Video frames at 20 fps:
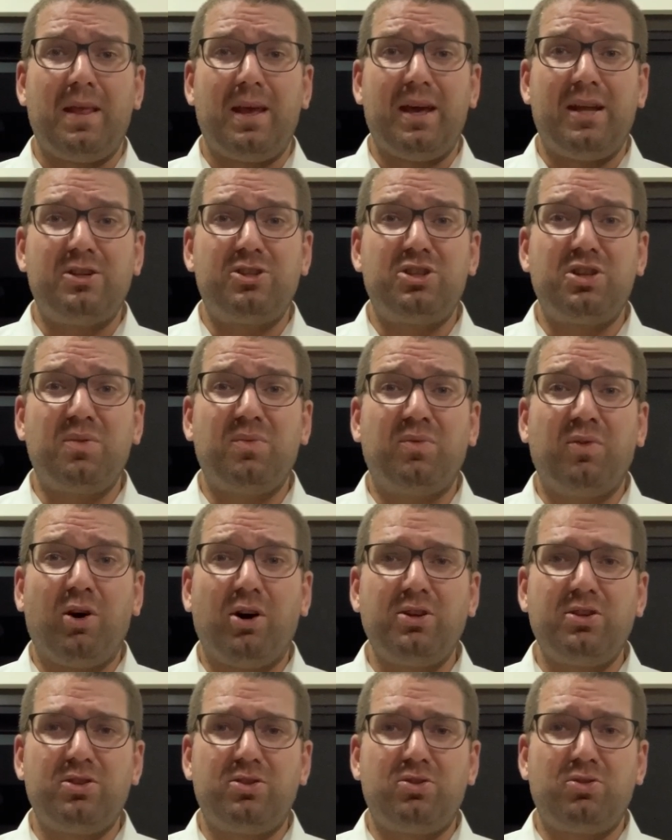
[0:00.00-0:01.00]
And she
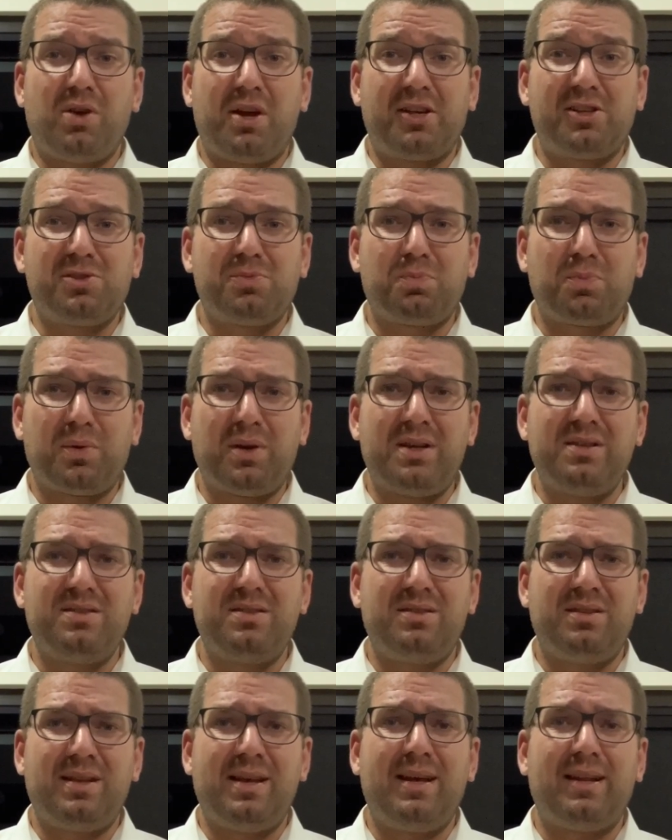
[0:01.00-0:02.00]
wanted to
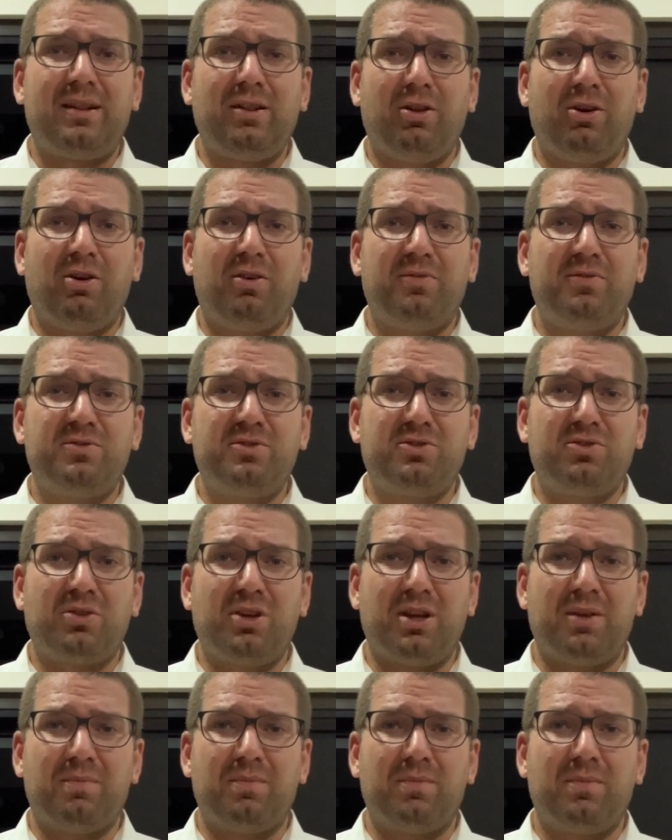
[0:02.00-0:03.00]
express that love to
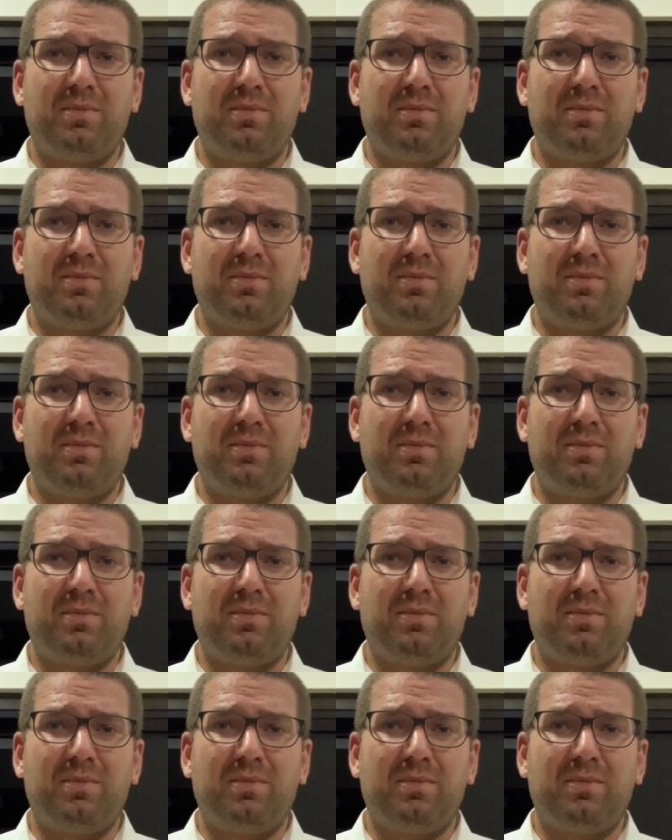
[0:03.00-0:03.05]
him.